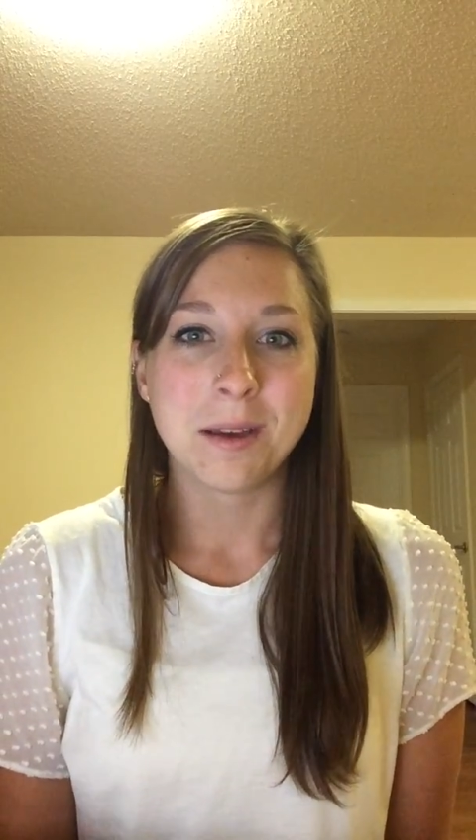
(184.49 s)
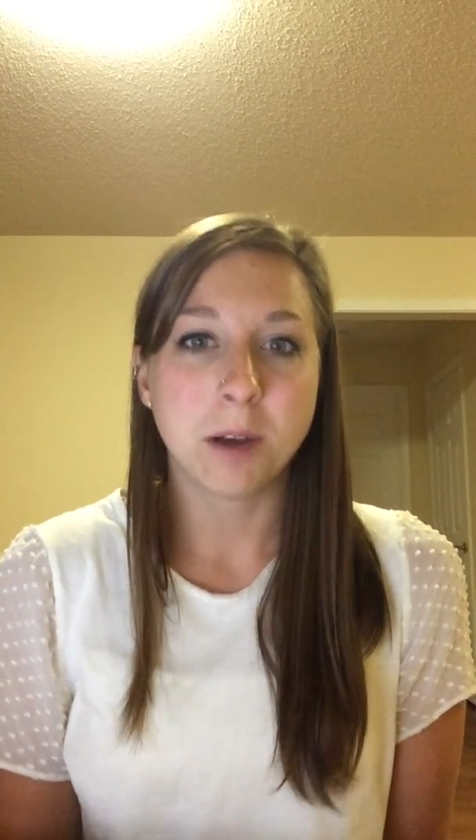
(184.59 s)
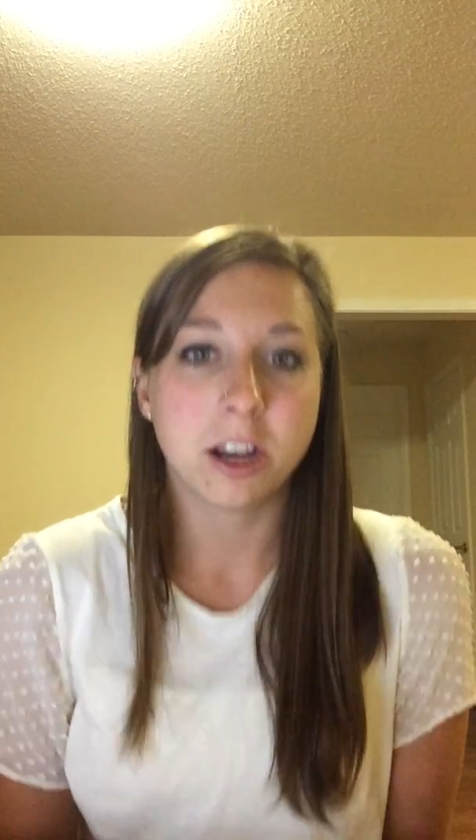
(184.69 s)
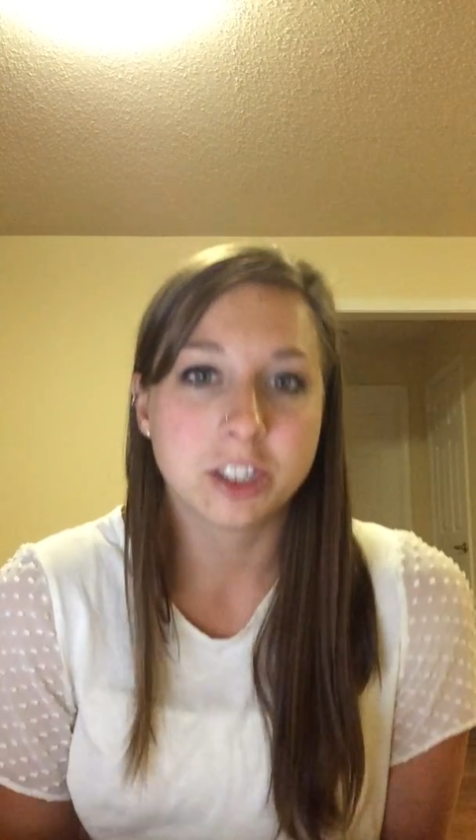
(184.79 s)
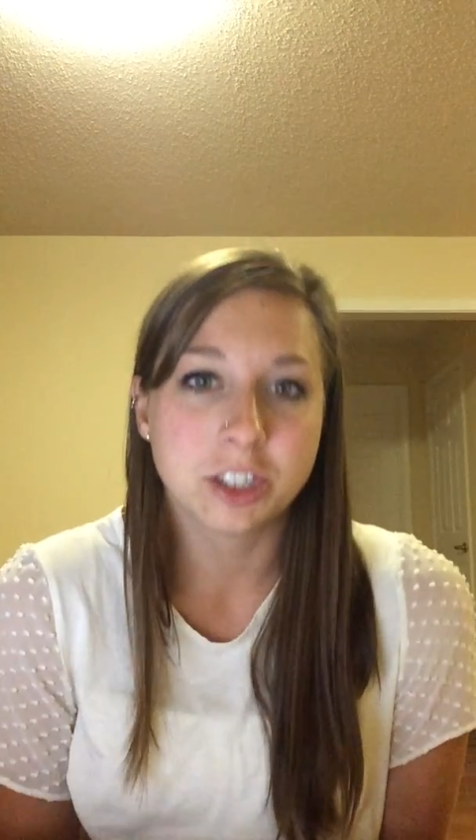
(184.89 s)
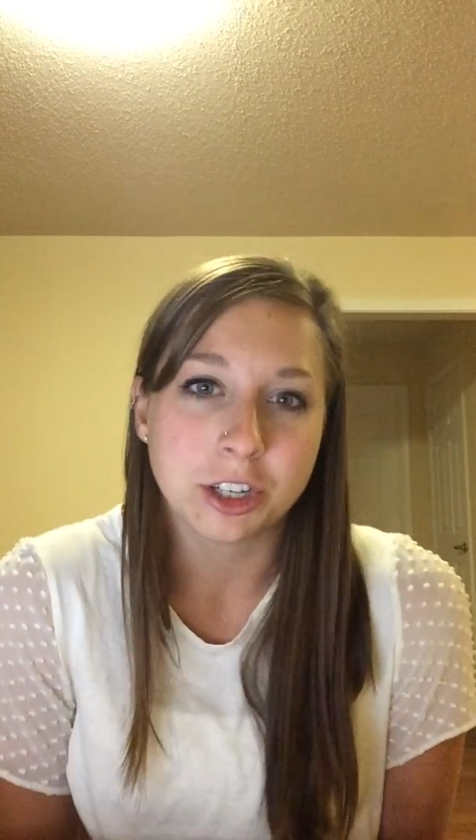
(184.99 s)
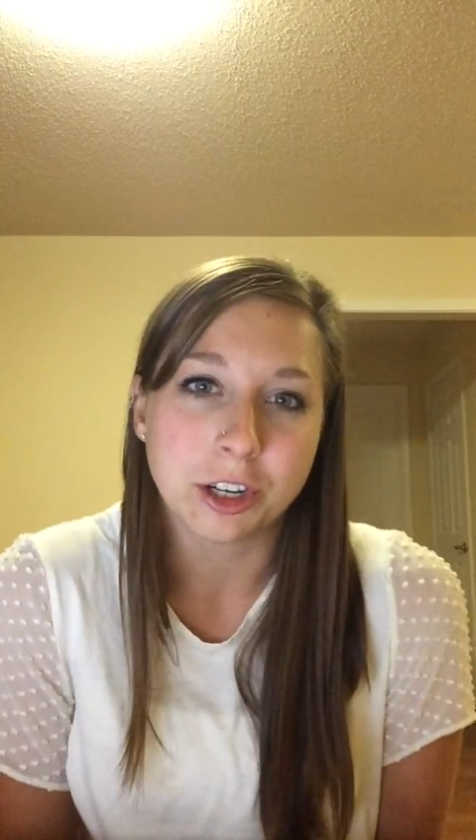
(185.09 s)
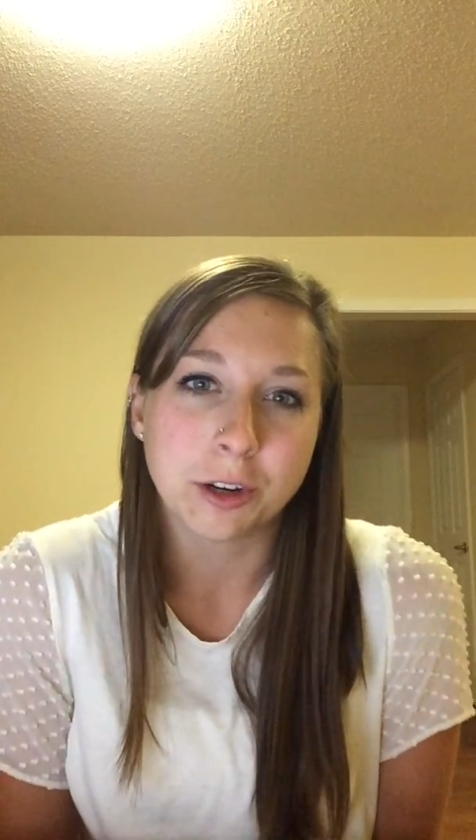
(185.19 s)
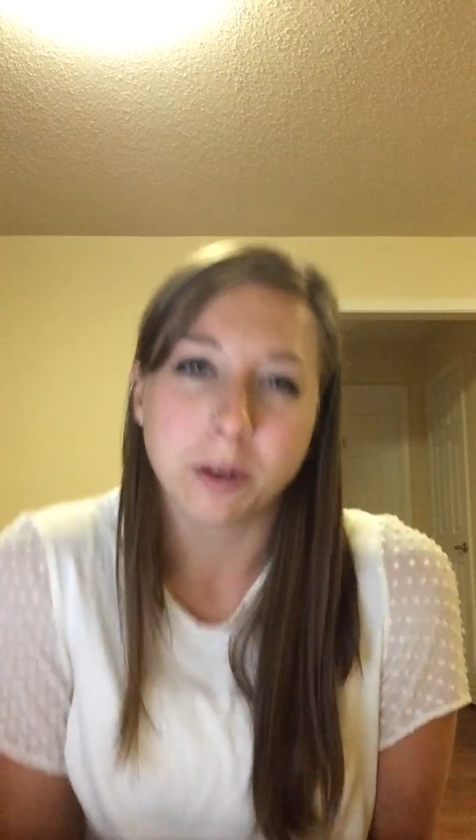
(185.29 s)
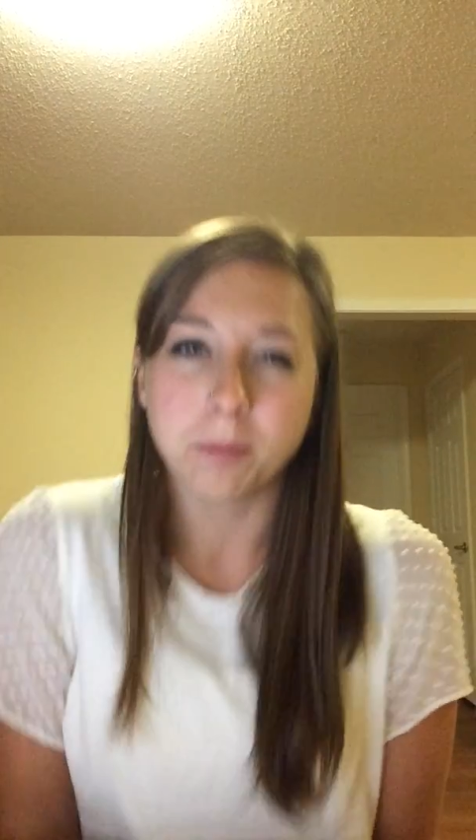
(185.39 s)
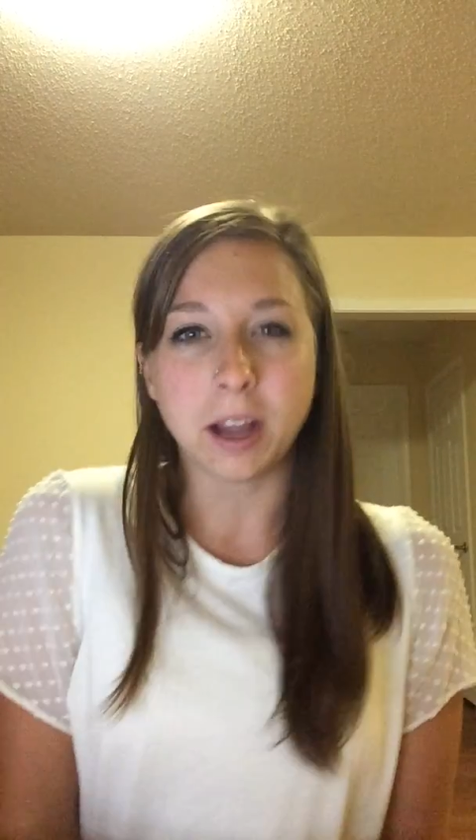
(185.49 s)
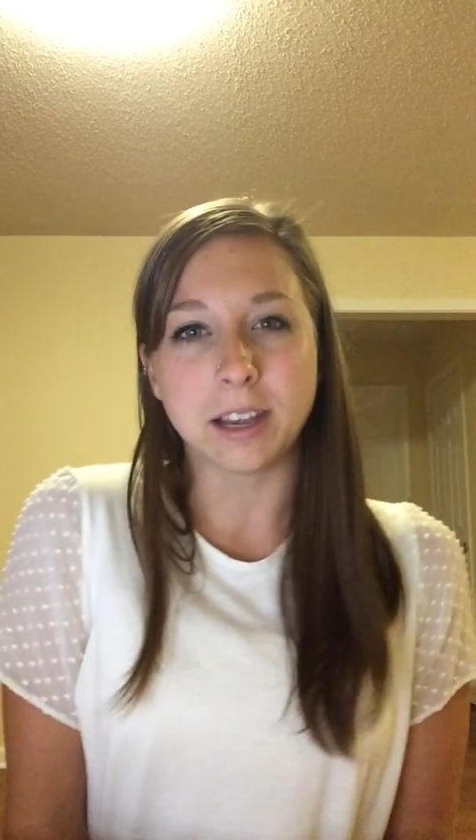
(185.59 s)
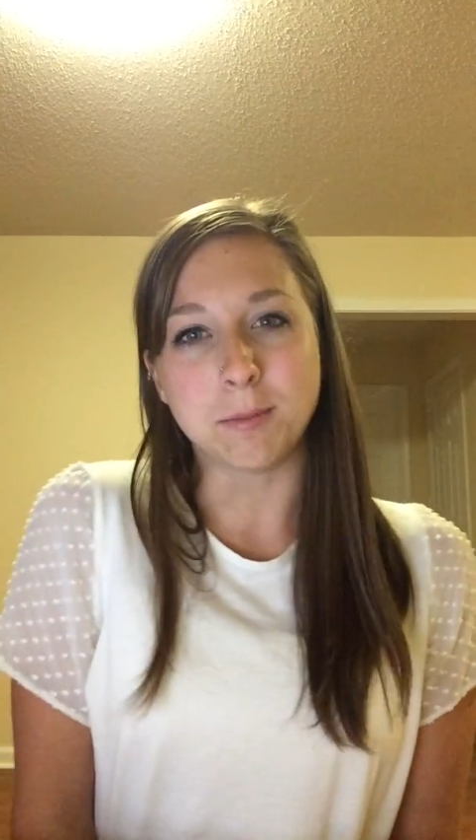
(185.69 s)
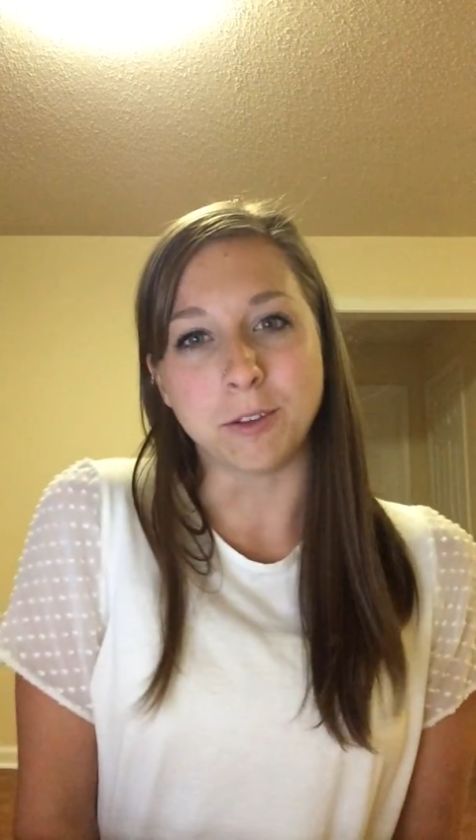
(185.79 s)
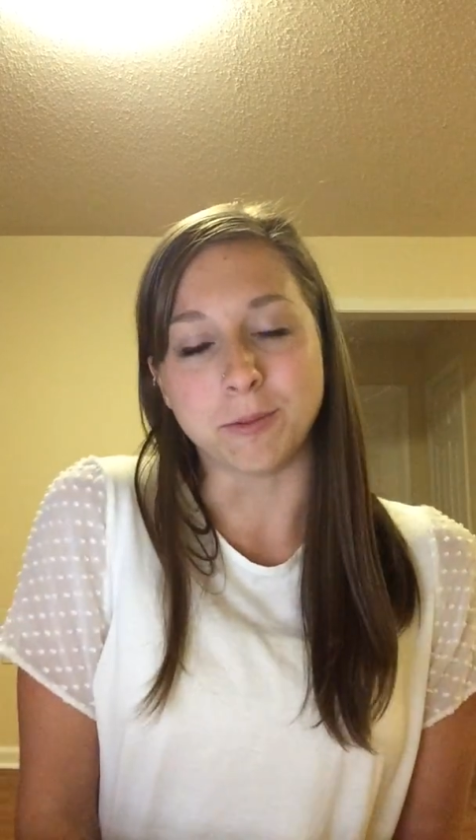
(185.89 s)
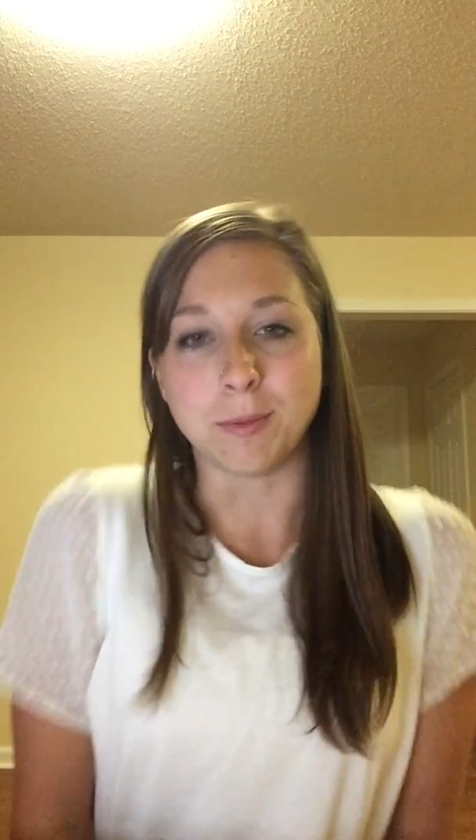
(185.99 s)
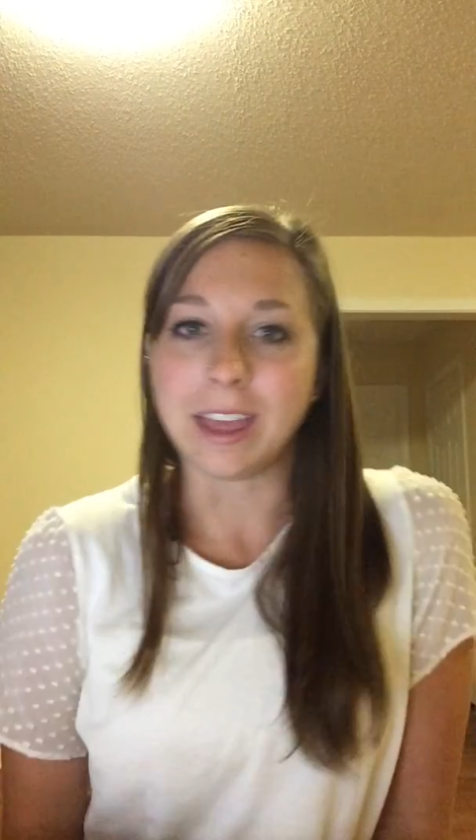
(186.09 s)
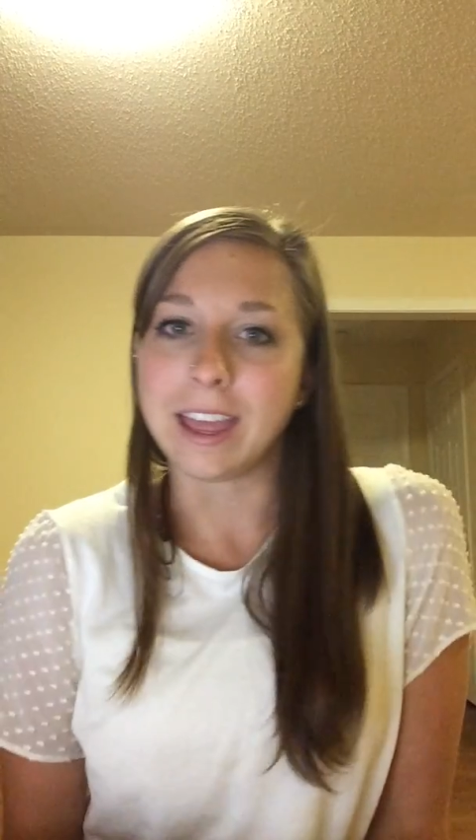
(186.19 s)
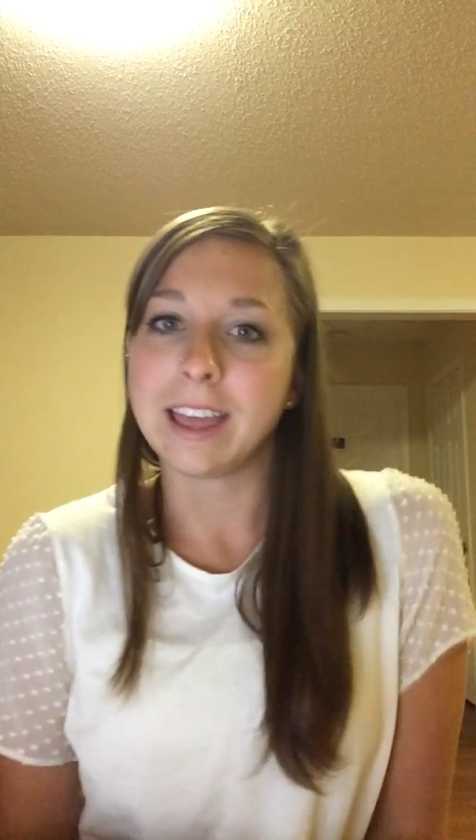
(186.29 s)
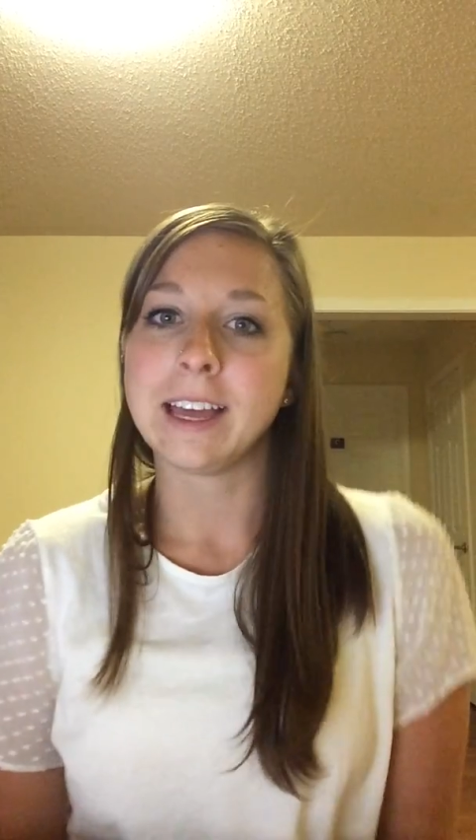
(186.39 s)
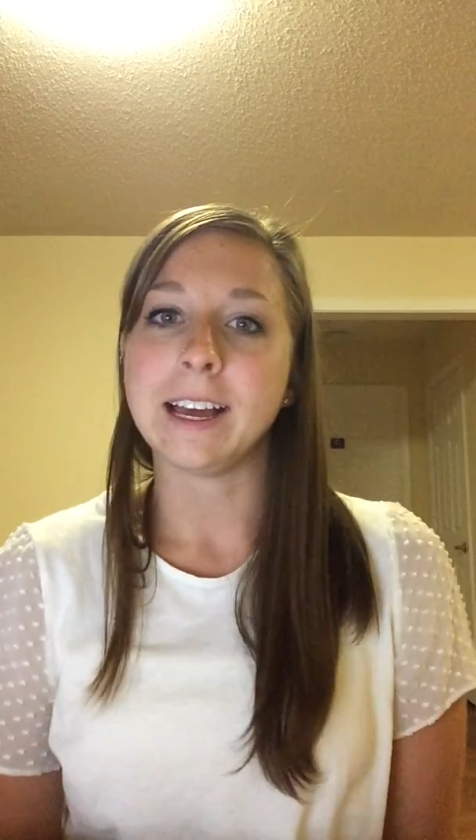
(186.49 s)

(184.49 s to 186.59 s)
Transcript: posture or body movement.